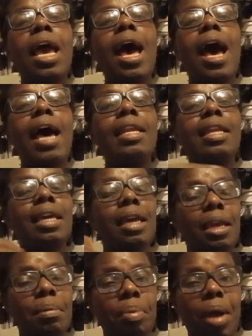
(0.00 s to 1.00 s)
had
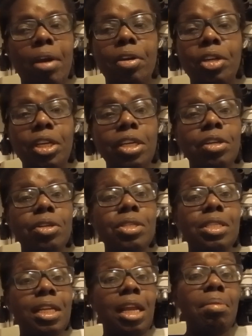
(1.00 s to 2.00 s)
in prior
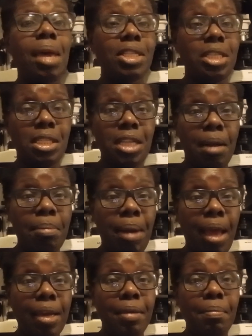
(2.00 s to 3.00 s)
years claimed that she's not black.